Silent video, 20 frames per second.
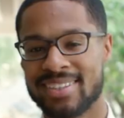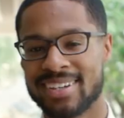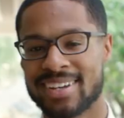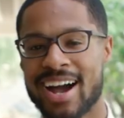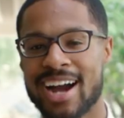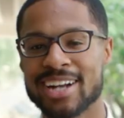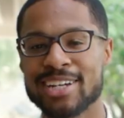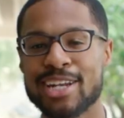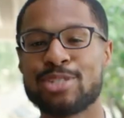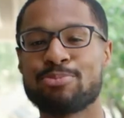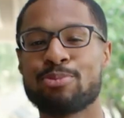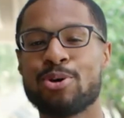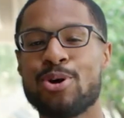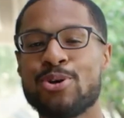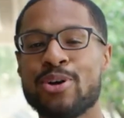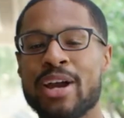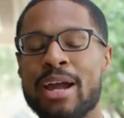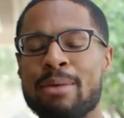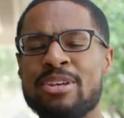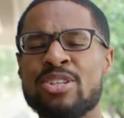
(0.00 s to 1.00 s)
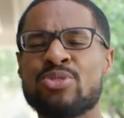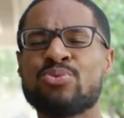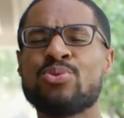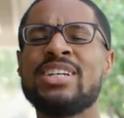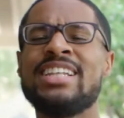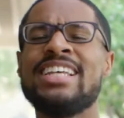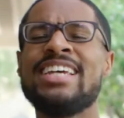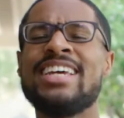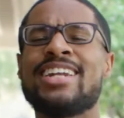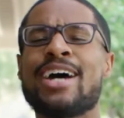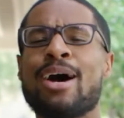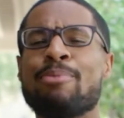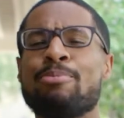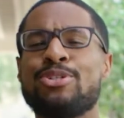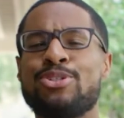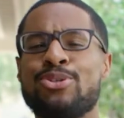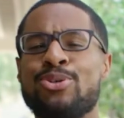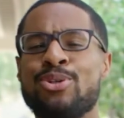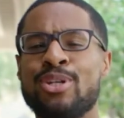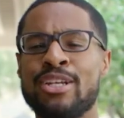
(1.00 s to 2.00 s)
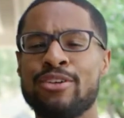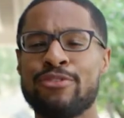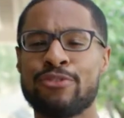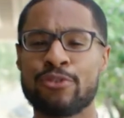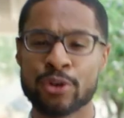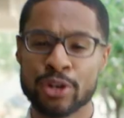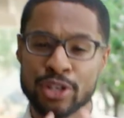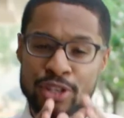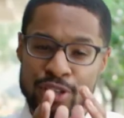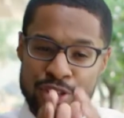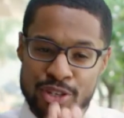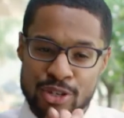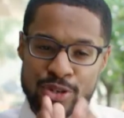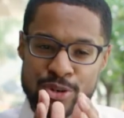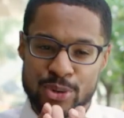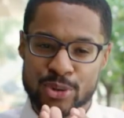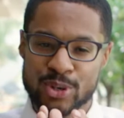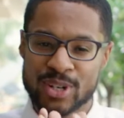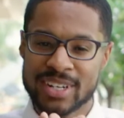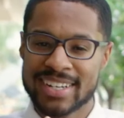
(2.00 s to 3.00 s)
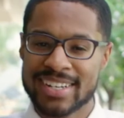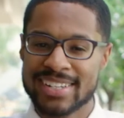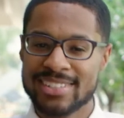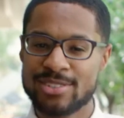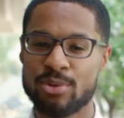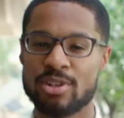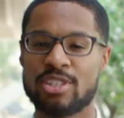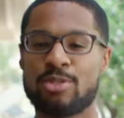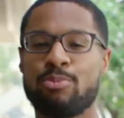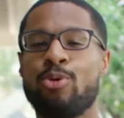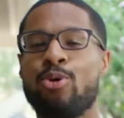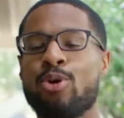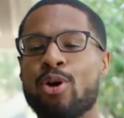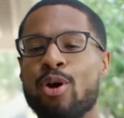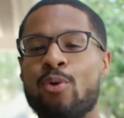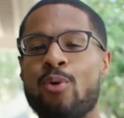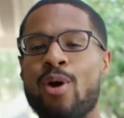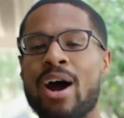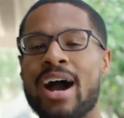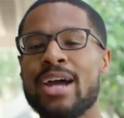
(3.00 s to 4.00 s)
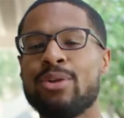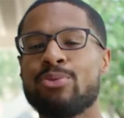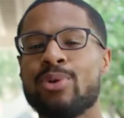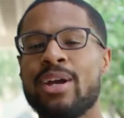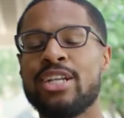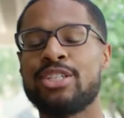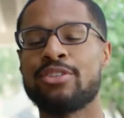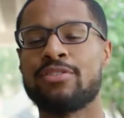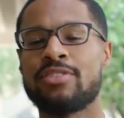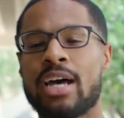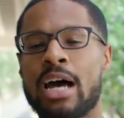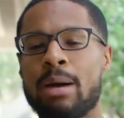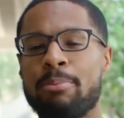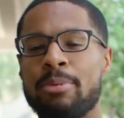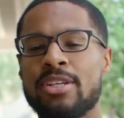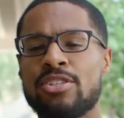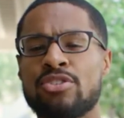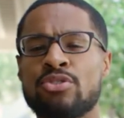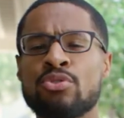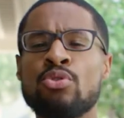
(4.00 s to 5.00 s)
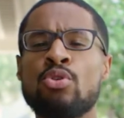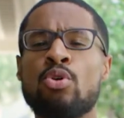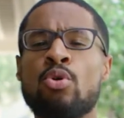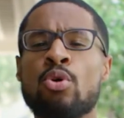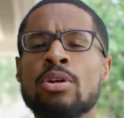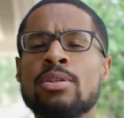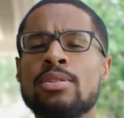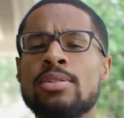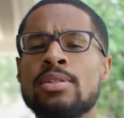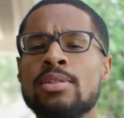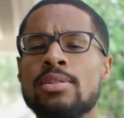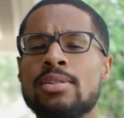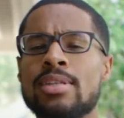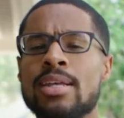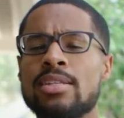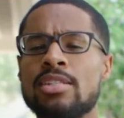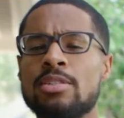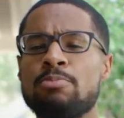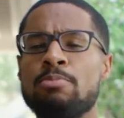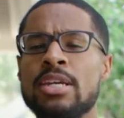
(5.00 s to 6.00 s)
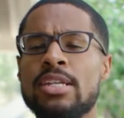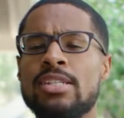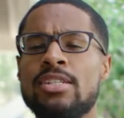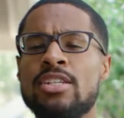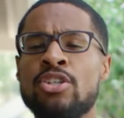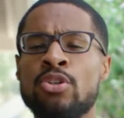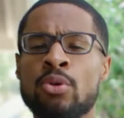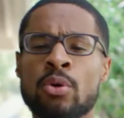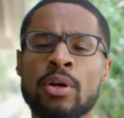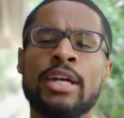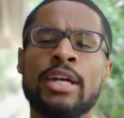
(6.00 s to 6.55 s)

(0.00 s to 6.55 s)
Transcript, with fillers: The Cognates program is really an opportunity for you to explore a wide range of topics through courses that speak to your